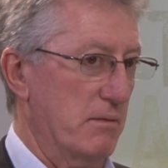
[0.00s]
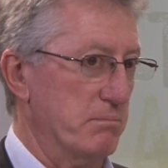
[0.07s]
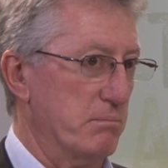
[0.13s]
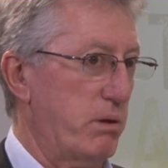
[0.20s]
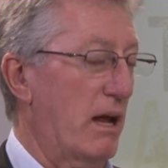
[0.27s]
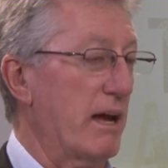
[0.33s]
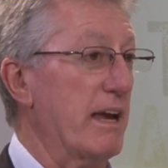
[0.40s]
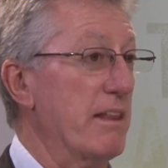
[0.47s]

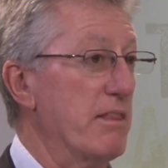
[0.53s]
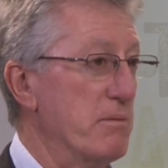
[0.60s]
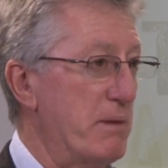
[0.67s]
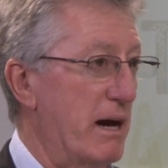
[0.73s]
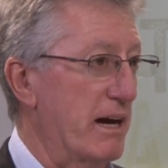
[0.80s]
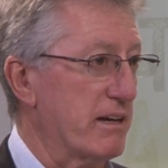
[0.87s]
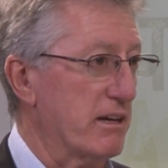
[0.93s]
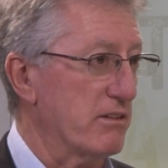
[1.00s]
playing the
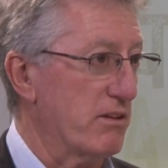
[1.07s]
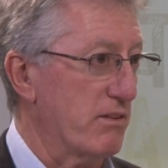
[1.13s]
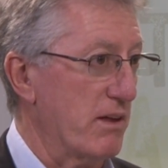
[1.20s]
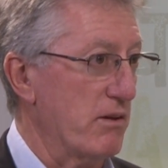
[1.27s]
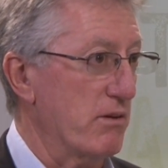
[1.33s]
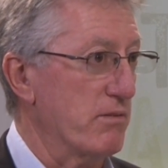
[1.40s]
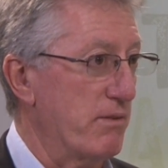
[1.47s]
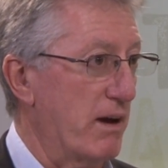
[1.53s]
market to
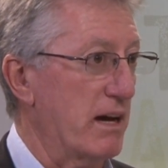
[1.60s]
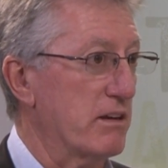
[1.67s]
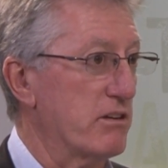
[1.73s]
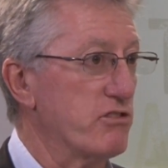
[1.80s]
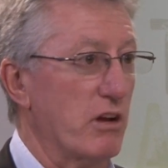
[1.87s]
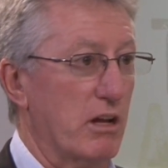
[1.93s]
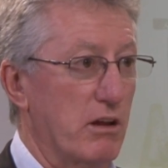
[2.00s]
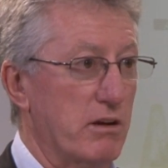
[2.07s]
their
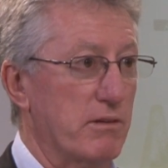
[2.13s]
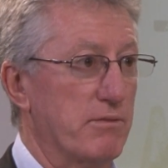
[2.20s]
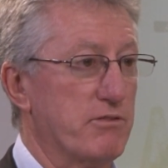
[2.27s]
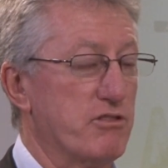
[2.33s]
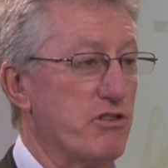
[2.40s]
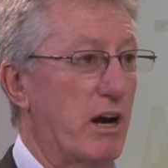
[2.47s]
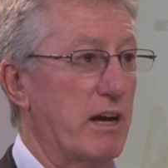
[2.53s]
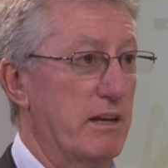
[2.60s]
advantage. A lot of
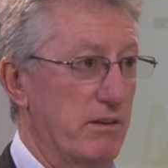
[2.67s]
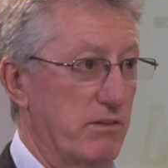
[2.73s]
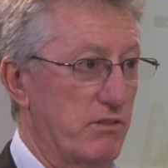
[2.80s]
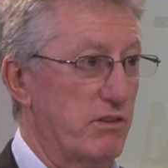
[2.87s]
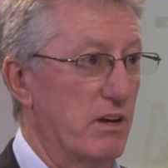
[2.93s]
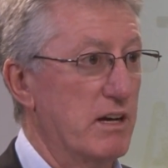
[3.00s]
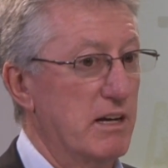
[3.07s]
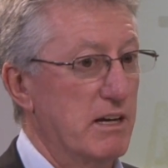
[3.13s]
traders
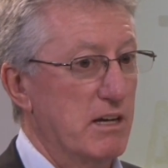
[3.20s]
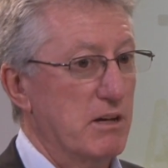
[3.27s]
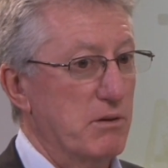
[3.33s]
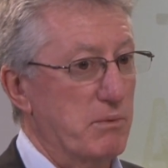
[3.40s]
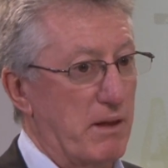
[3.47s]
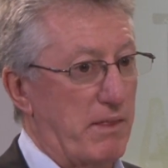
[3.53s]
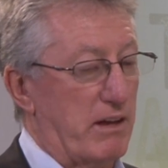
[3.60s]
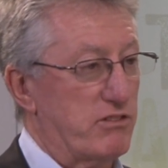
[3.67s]

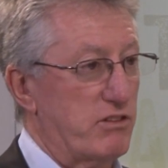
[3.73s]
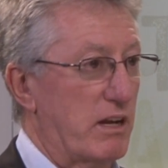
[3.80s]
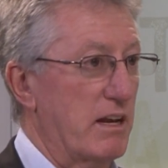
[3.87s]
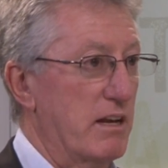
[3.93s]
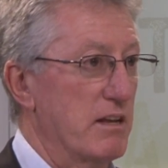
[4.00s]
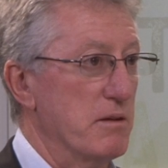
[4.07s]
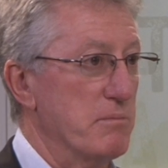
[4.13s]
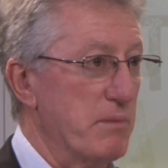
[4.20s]
where they're sitting
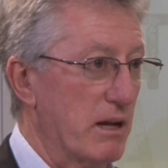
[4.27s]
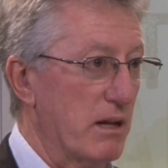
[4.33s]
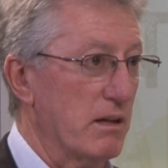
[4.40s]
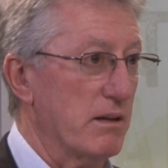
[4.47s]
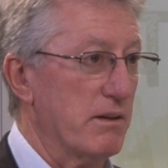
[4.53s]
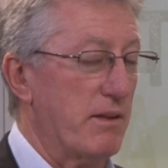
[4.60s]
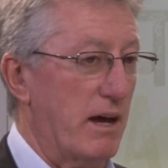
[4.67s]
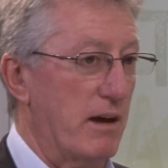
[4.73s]
in the
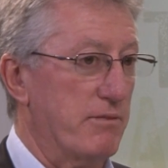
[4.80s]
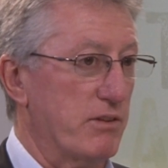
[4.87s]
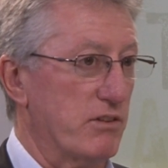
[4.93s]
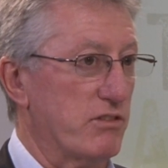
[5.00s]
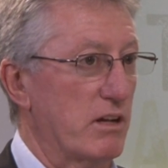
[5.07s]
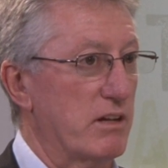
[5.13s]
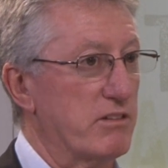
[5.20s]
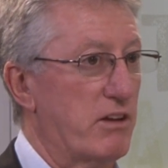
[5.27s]
middle, they're
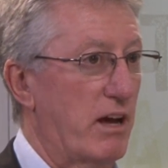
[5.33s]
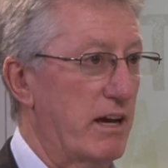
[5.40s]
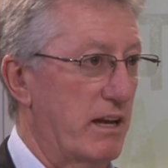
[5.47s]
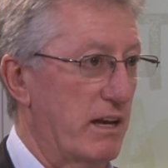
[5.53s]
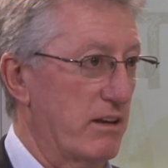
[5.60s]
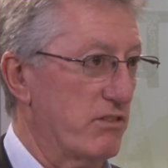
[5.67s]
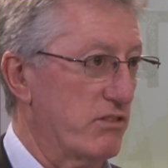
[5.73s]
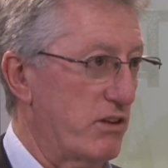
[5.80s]

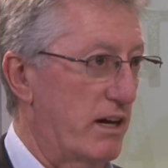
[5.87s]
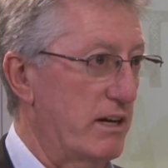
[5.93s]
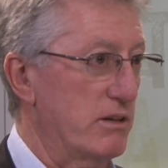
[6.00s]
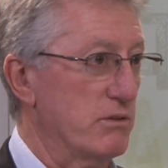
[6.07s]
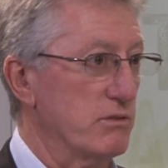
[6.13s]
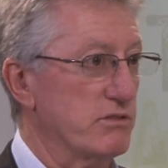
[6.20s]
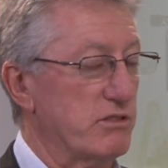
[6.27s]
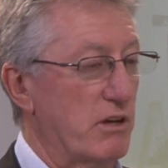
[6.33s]
facilitating
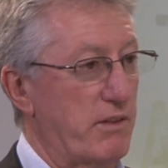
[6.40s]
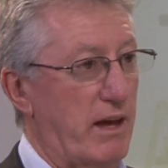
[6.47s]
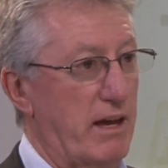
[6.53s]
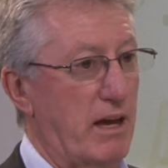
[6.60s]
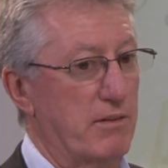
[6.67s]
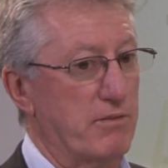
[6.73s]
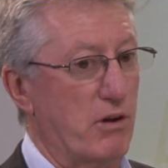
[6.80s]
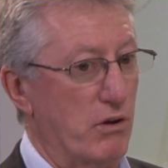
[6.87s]
sales, so they
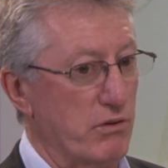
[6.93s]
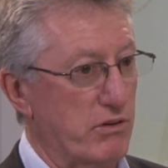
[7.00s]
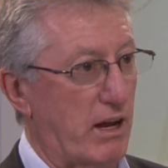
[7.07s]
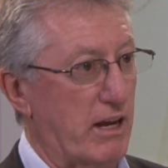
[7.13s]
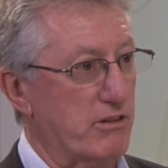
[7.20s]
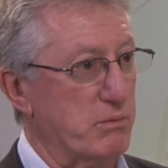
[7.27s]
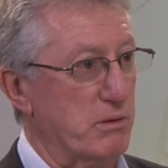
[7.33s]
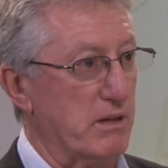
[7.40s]
have
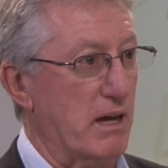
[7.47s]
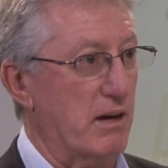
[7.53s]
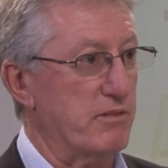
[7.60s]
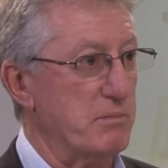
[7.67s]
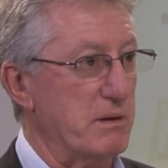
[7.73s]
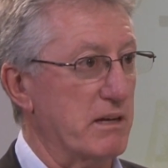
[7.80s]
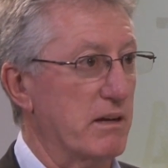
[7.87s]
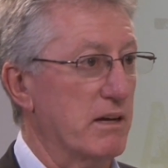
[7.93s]
contacts with
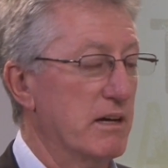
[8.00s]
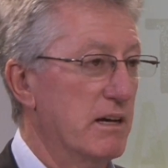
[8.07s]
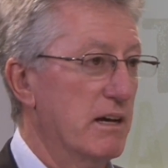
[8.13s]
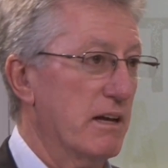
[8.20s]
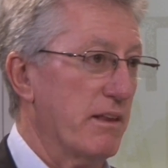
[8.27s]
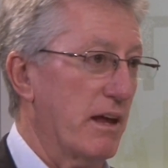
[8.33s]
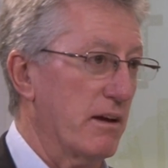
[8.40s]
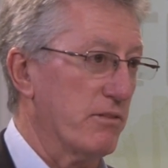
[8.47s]
government,
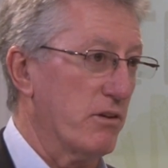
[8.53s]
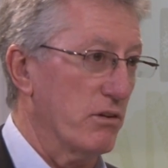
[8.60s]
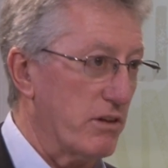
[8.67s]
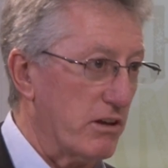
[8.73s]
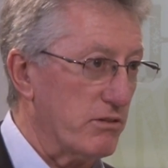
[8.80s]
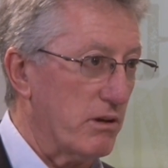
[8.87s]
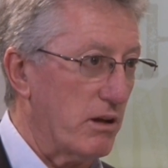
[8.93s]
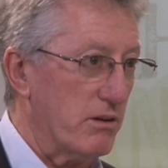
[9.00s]
they have
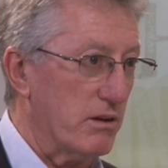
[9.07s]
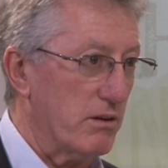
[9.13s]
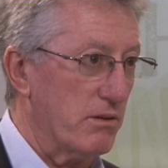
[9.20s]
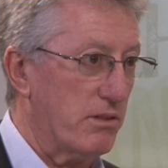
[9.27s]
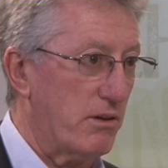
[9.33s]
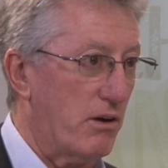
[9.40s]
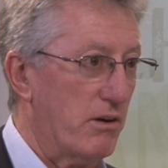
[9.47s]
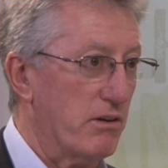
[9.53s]
contacts with local
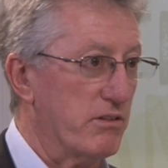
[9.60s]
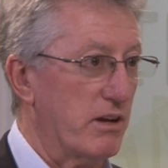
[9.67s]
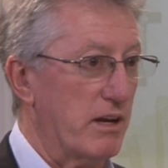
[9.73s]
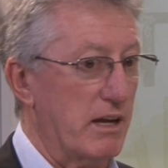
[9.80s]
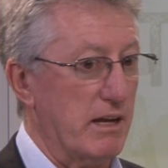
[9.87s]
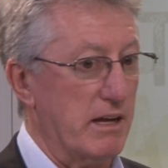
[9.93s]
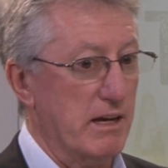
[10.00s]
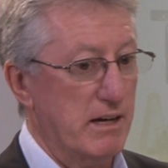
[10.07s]

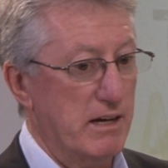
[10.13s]
authority,